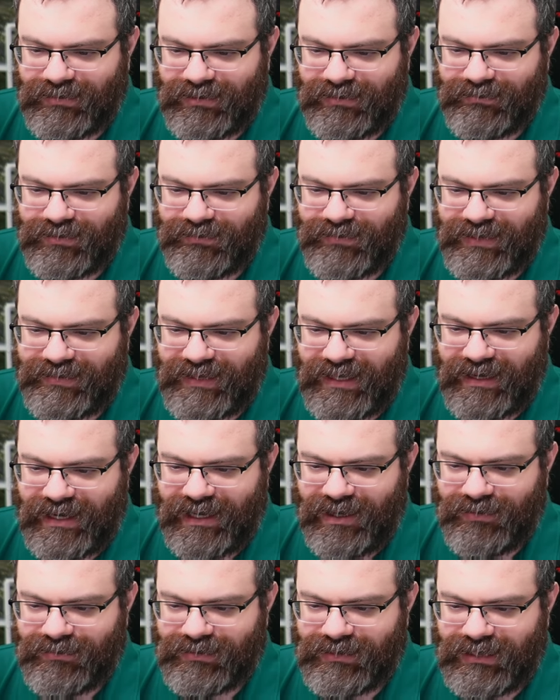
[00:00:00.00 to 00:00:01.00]
I'm going to write that
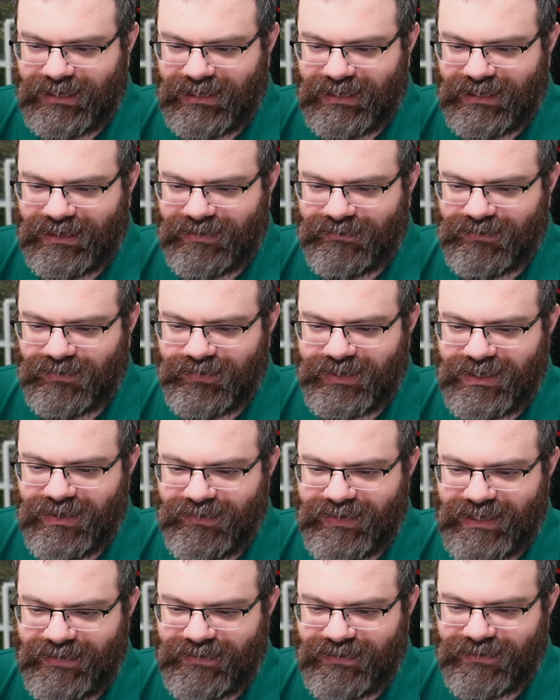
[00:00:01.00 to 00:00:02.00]
out. Um, we
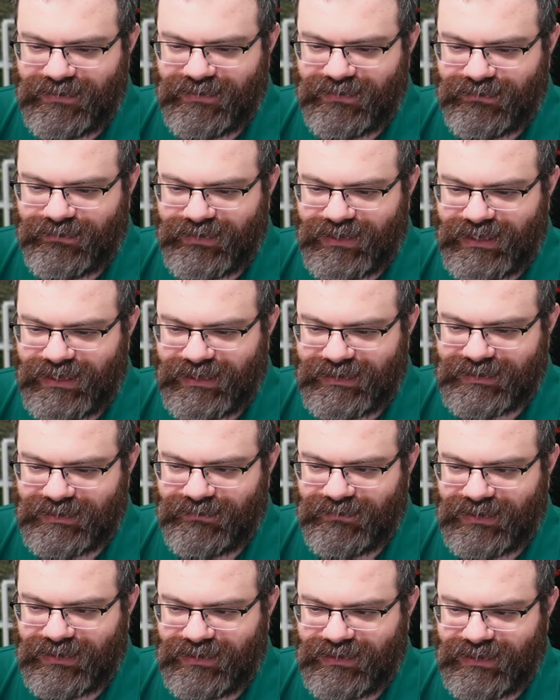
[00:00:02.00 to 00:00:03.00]
know that the 3 is
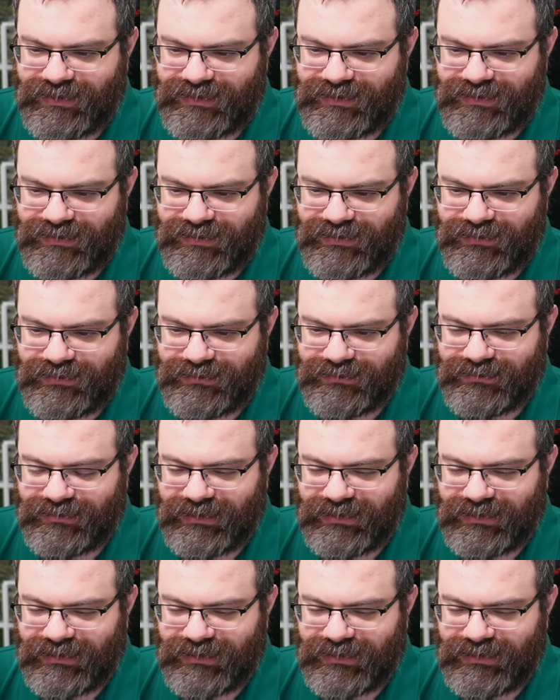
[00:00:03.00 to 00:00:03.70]
in one of these two